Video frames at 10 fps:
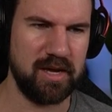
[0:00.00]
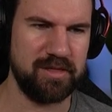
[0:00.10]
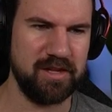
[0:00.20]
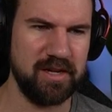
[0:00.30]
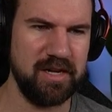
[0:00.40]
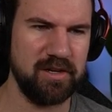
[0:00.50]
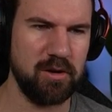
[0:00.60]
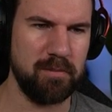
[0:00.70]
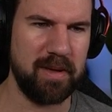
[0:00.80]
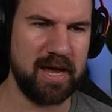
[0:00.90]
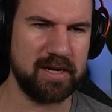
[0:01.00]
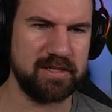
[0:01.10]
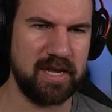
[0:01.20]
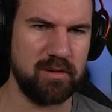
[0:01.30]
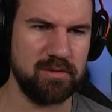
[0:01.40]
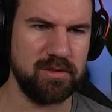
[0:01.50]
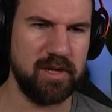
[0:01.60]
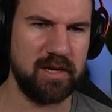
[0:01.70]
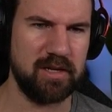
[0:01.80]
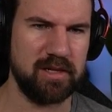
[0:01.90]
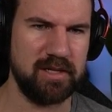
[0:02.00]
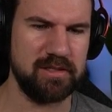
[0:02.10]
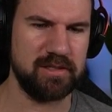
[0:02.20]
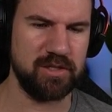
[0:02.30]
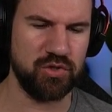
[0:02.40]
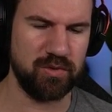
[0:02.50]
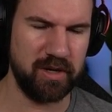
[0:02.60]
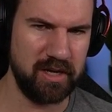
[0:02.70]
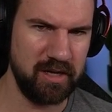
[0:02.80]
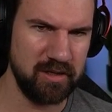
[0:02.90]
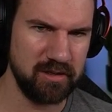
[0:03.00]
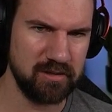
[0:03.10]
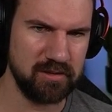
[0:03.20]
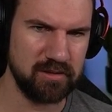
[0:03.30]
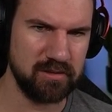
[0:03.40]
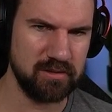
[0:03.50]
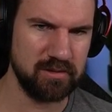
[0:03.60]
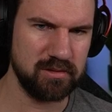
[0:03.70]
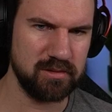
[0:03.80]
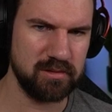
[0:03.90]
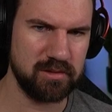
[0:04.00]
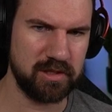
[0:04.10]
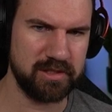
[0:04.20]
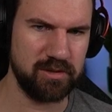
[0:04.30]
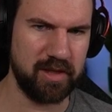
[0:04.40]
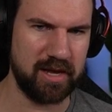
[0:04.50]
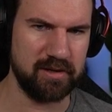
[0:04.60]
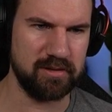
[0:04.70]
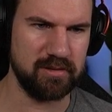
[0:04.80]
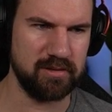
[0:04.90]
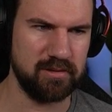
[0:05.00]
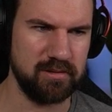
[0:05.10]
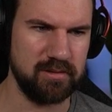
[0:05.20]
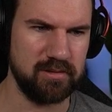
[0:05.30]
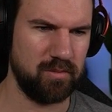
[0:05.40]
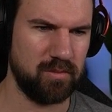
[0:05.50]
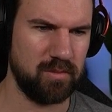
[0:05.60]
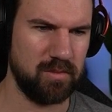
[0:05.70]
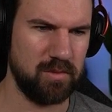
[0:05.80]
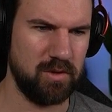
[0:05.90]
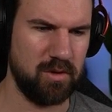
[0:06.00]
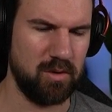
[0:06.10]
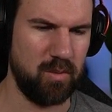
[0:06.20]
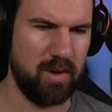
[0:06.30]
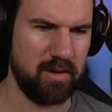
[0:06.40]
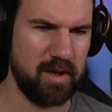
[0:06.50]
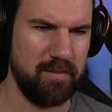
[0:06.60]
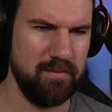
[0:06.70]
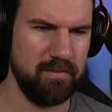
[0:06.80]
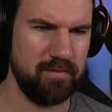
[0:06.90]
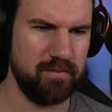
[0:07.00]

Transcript: I think I need to go back down and cleanse the tree. So let's do that. You're welcome.